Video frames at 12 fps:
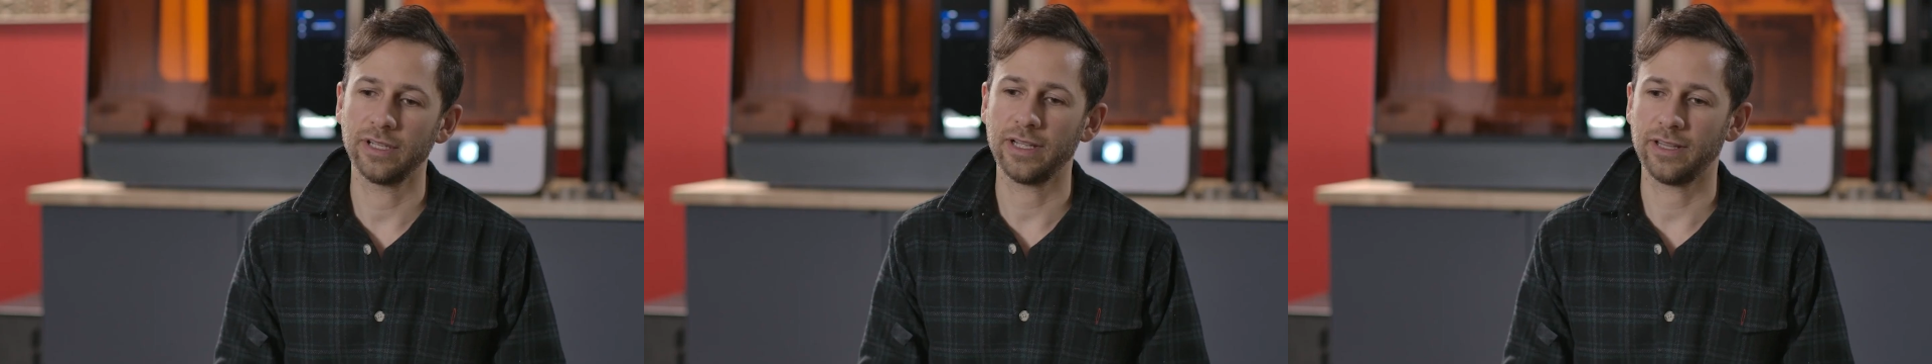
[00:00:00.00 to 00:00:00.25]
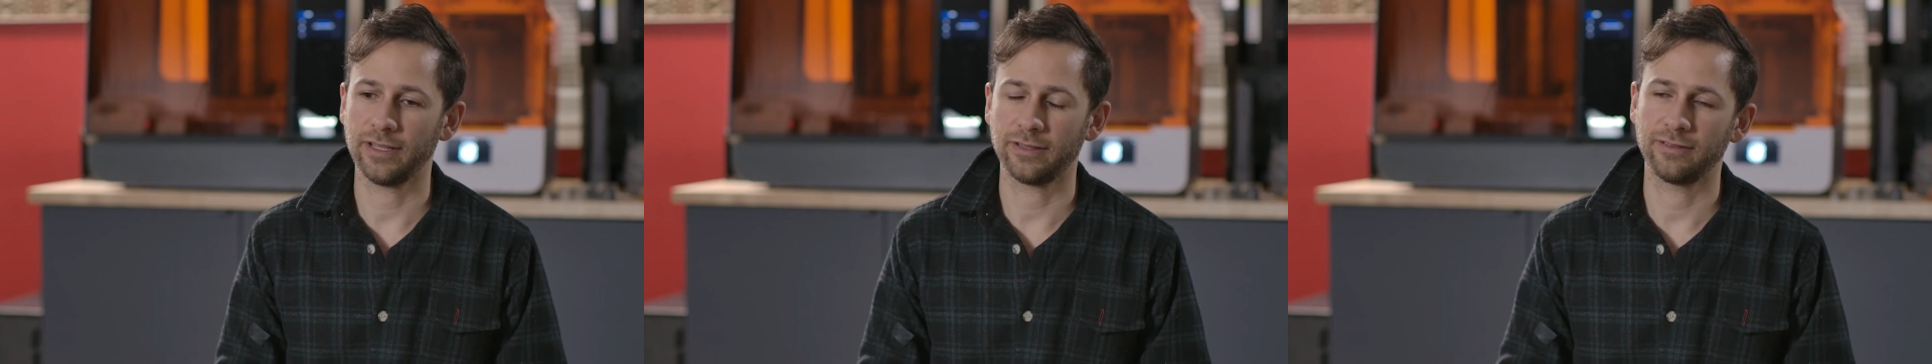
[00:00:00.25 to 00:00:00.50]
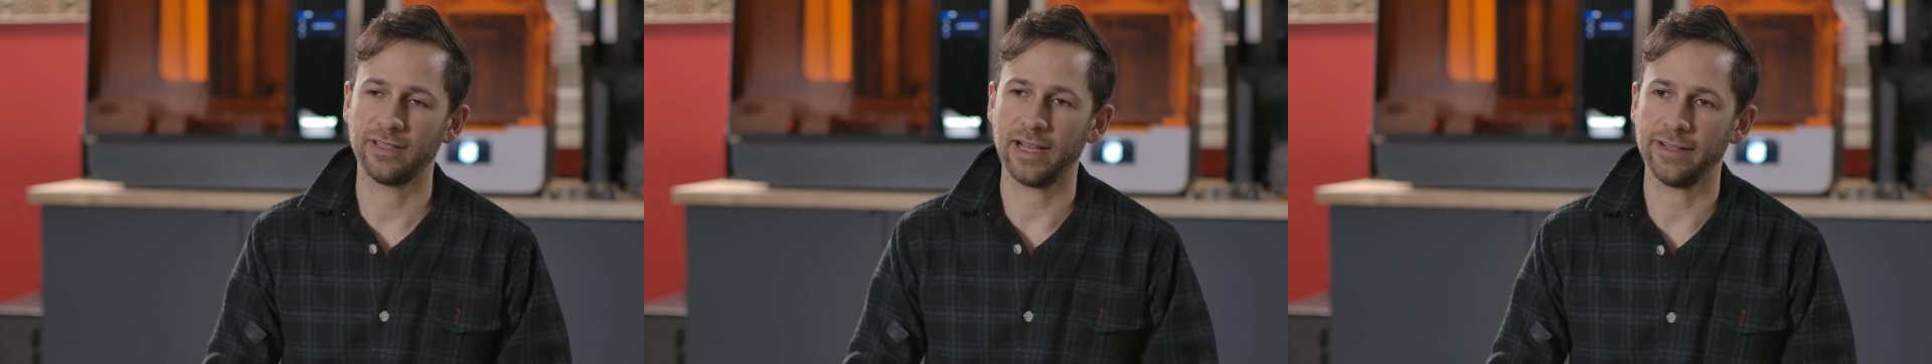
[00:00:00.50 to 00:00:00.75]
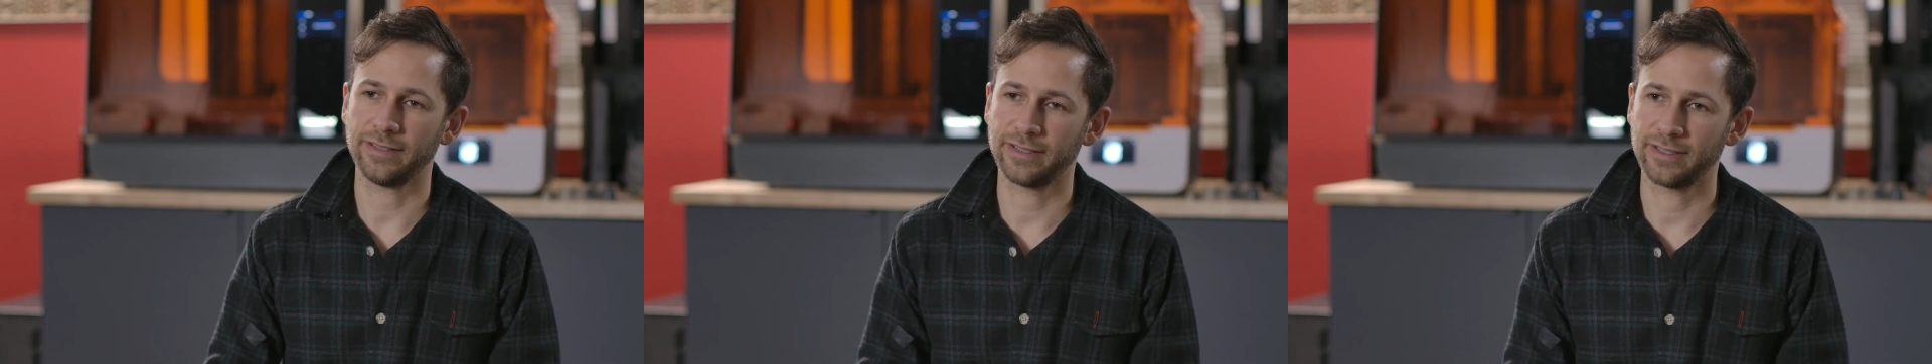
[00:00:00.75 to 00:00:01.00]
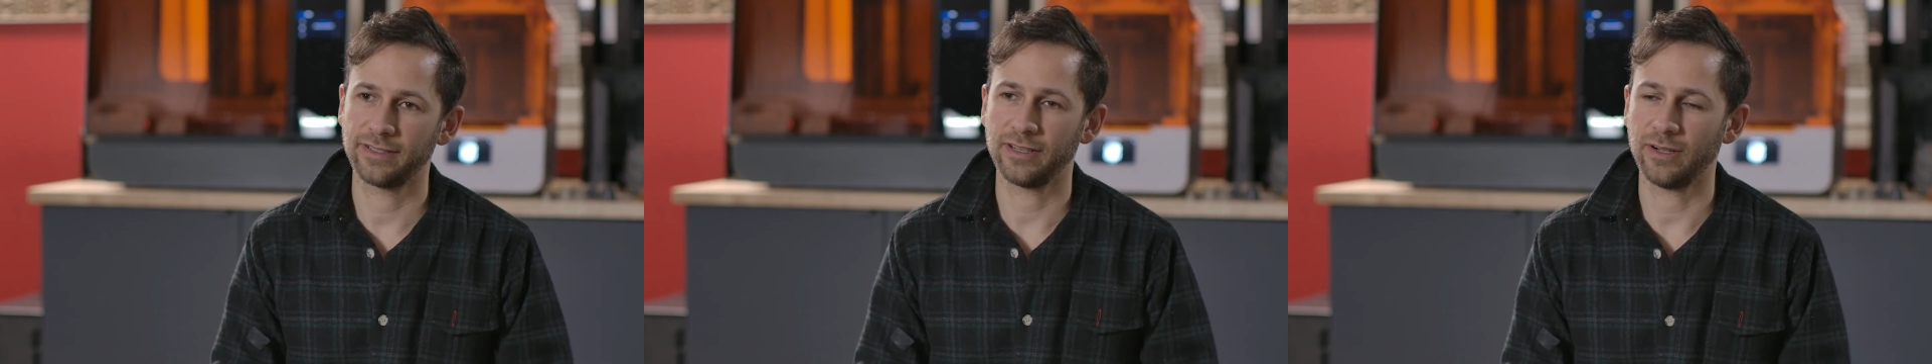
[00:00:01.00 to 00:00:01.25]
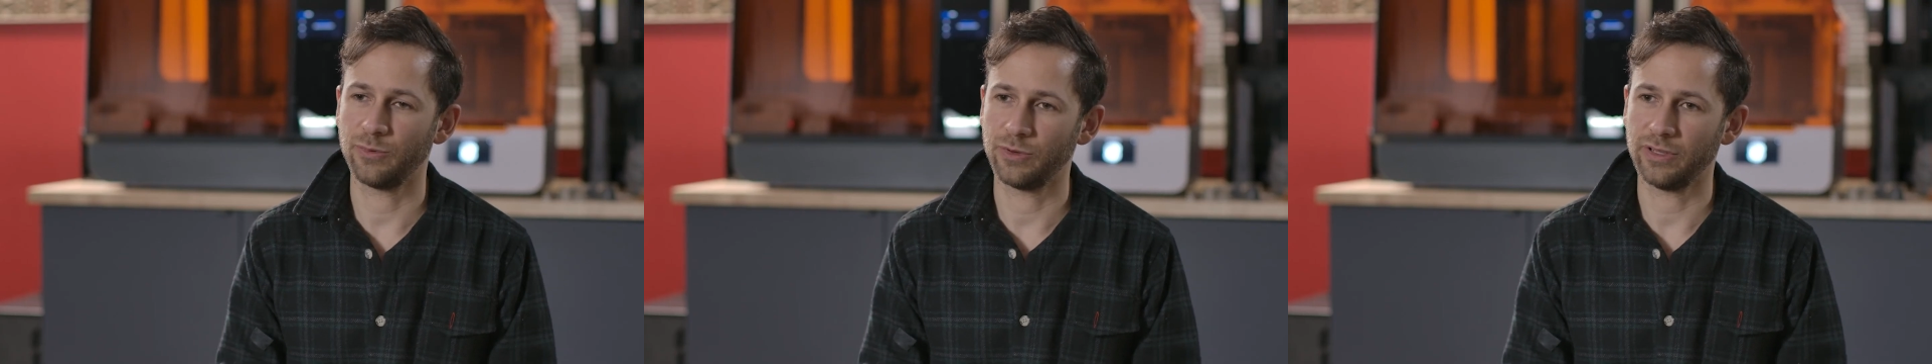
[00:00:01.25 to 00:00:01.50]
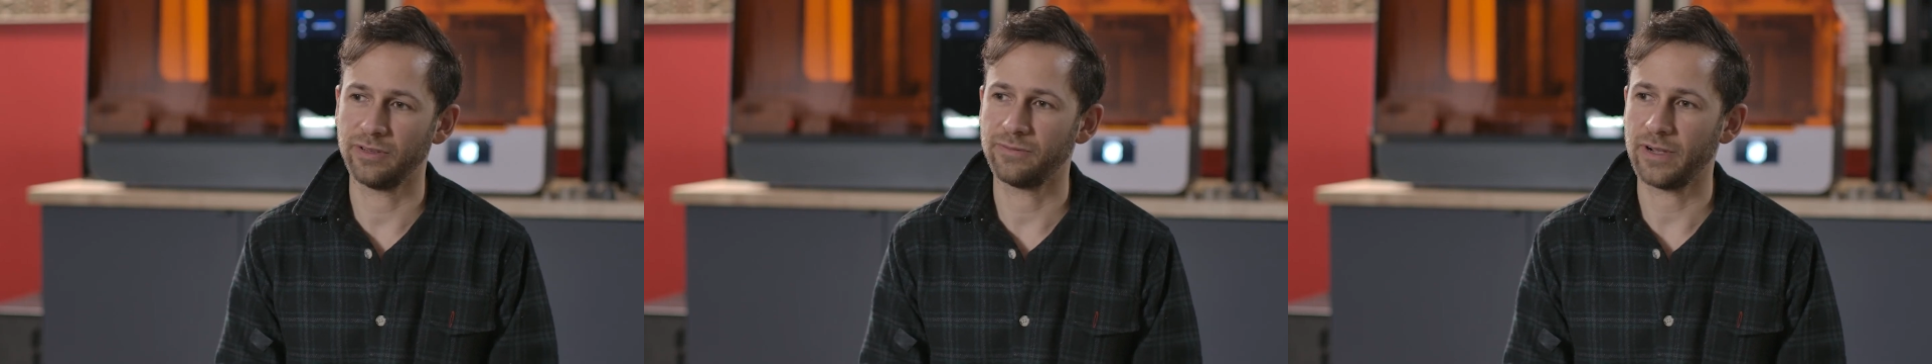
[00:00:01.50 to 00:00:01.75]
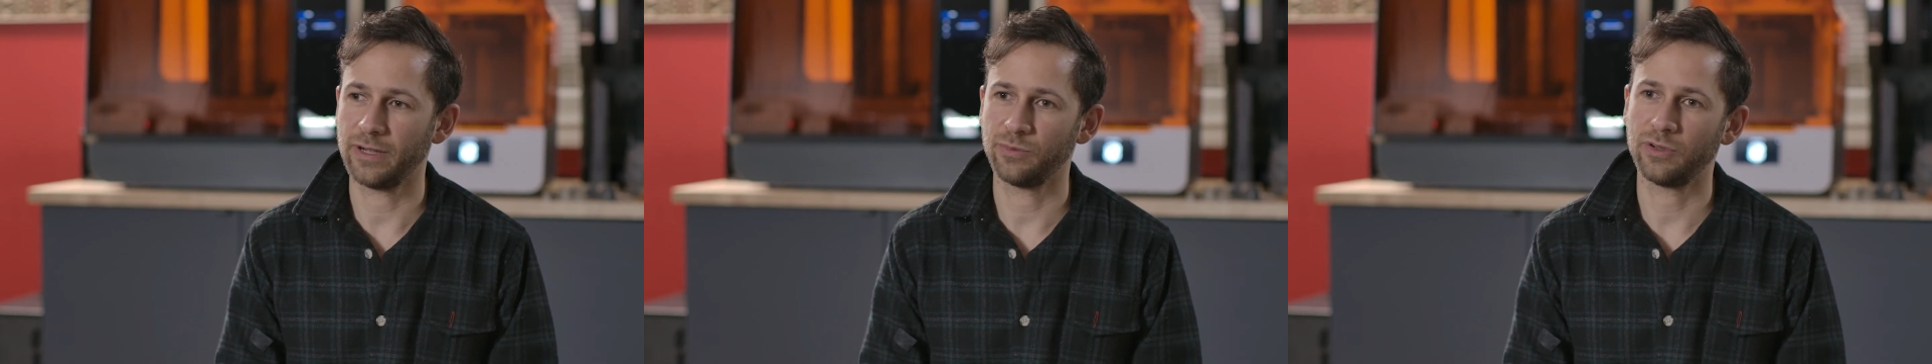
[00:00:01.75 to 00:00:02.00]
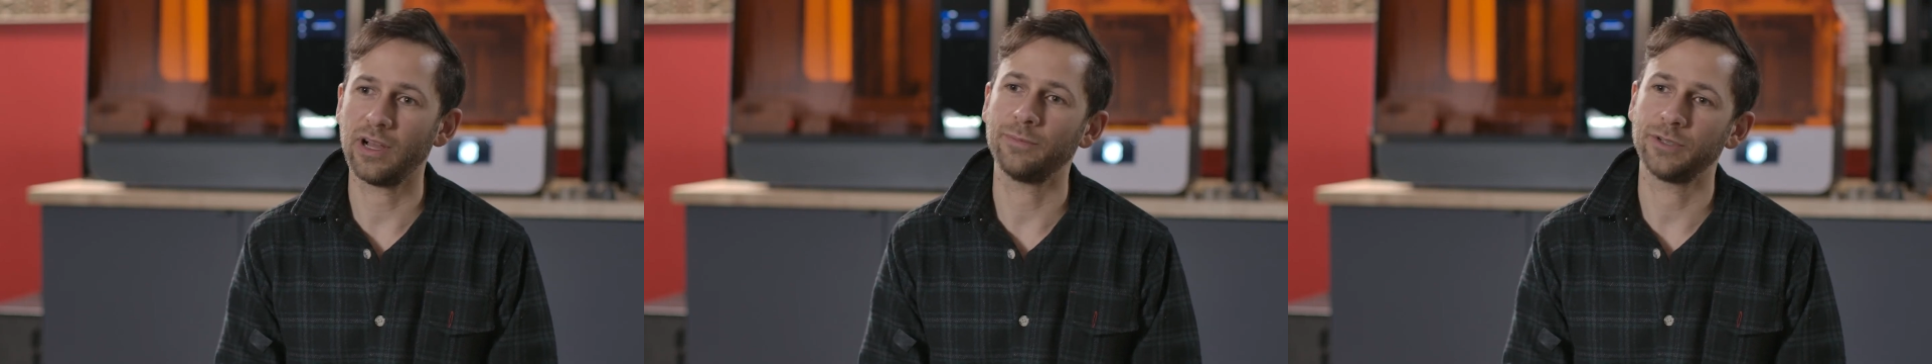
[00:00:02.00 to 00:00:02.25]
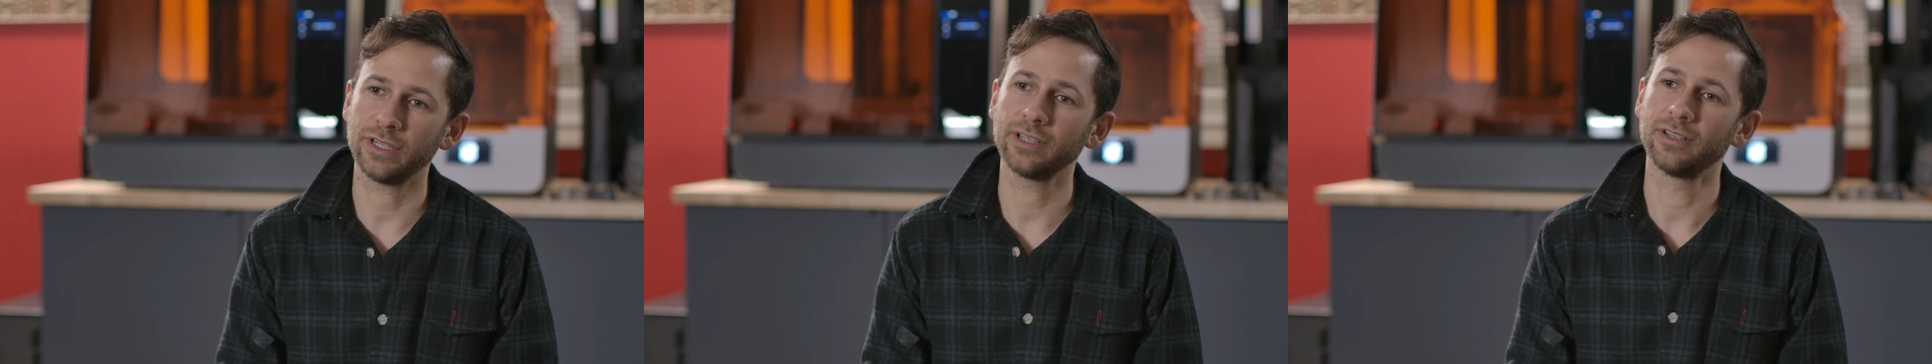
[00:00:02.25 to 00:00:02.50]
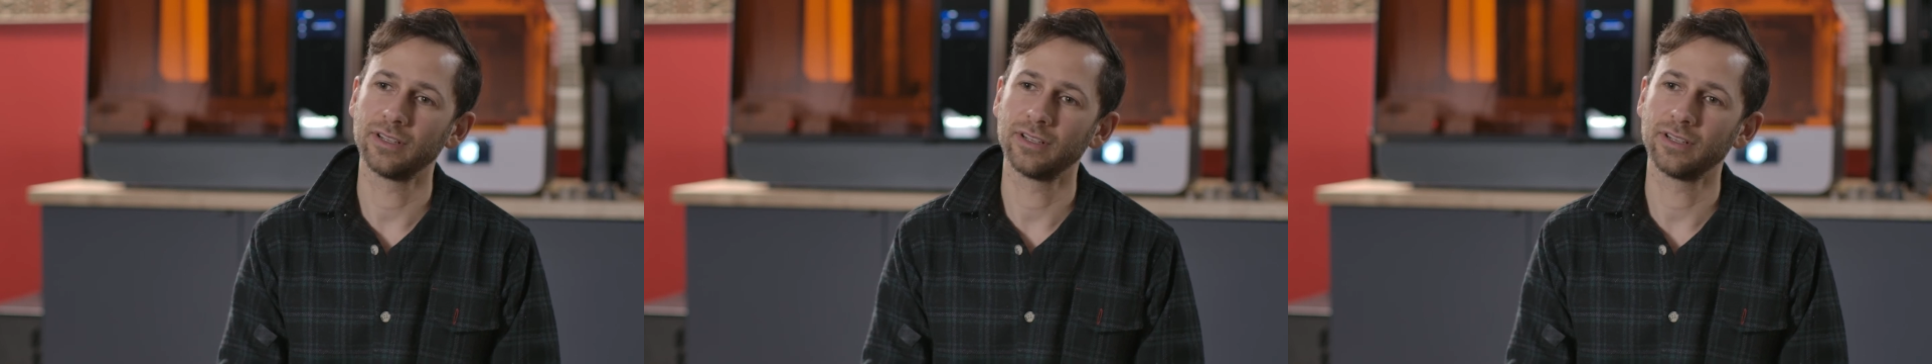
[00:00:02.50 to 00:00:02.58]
I think that's a really viable option.